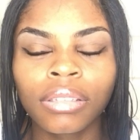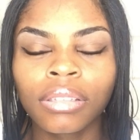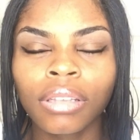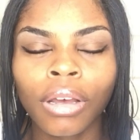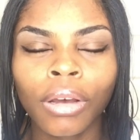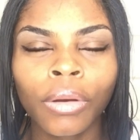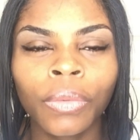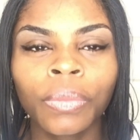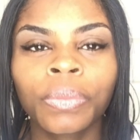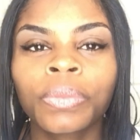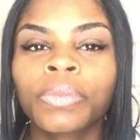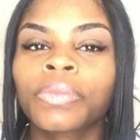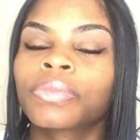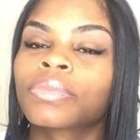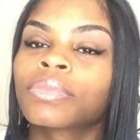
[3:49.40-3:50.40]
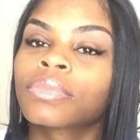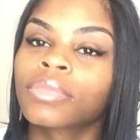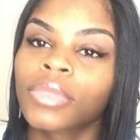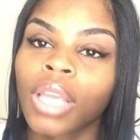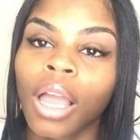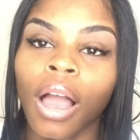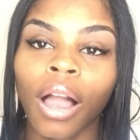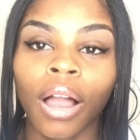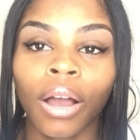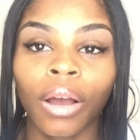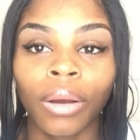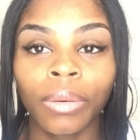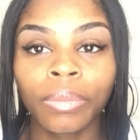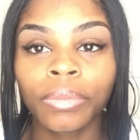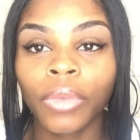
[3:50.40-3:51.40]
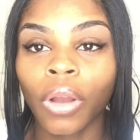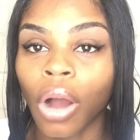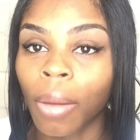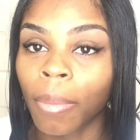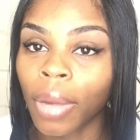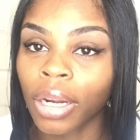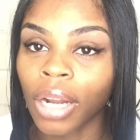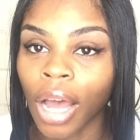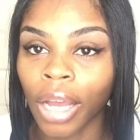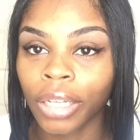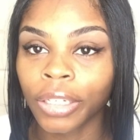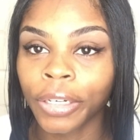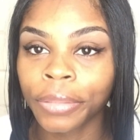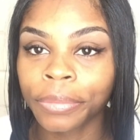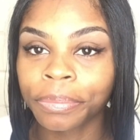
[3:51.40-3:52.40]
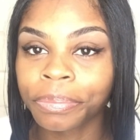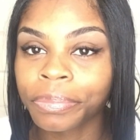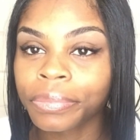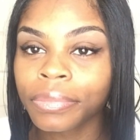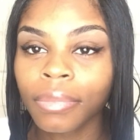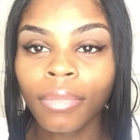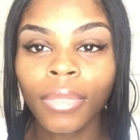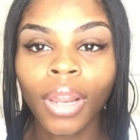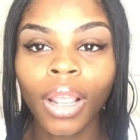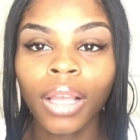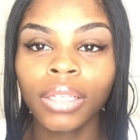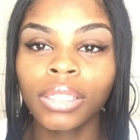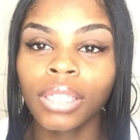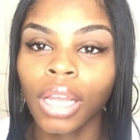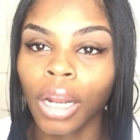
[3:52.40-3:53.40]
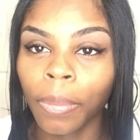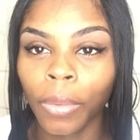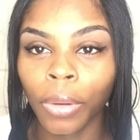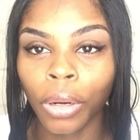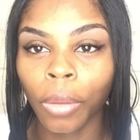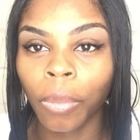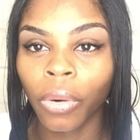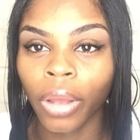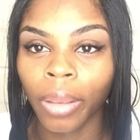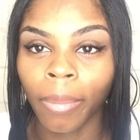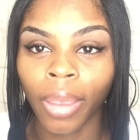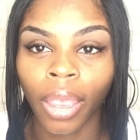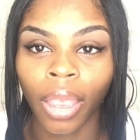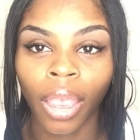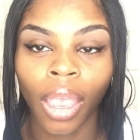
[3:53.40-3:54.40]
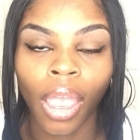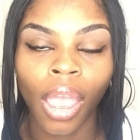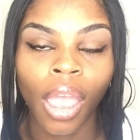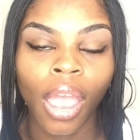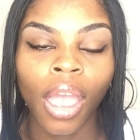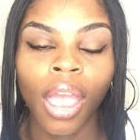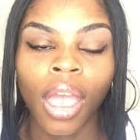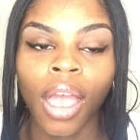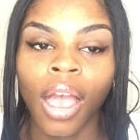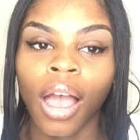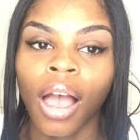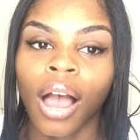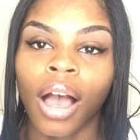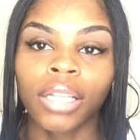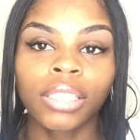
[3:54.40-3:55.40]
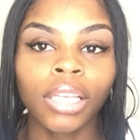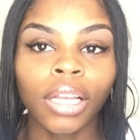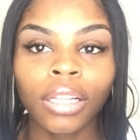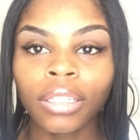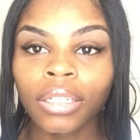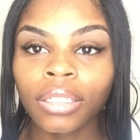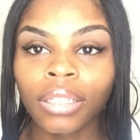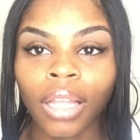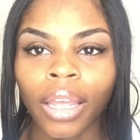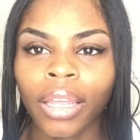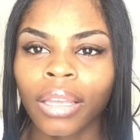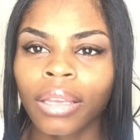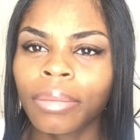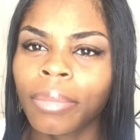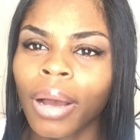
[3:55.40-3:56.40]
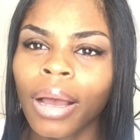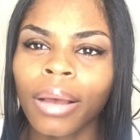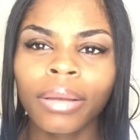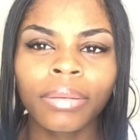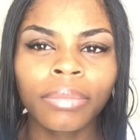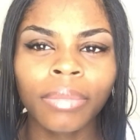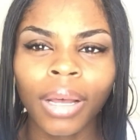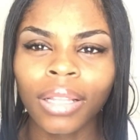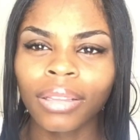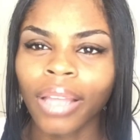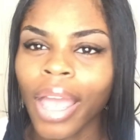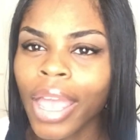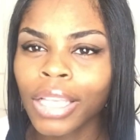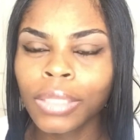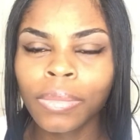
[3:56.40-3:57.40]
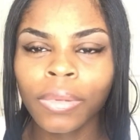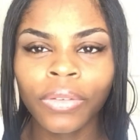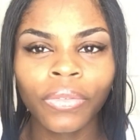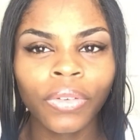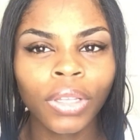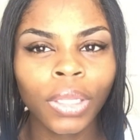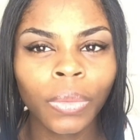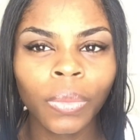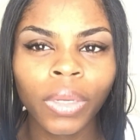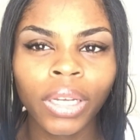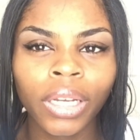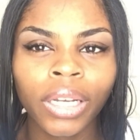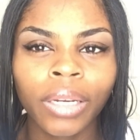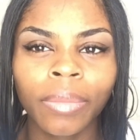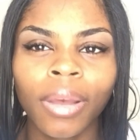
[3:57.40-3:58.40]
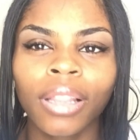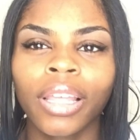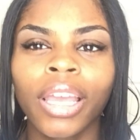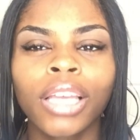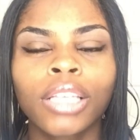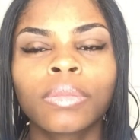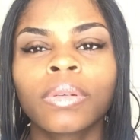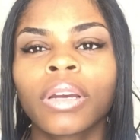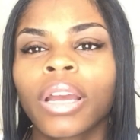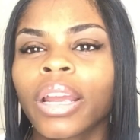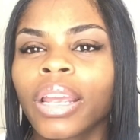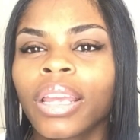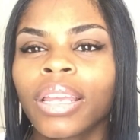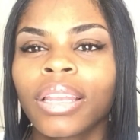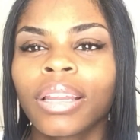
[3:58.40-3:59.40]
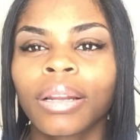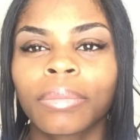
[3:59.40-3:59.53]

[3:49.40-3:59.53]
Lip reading: So go call my doctor, set up an appointment. I tell her, like, my legs been feeling weird. My legs been hurting.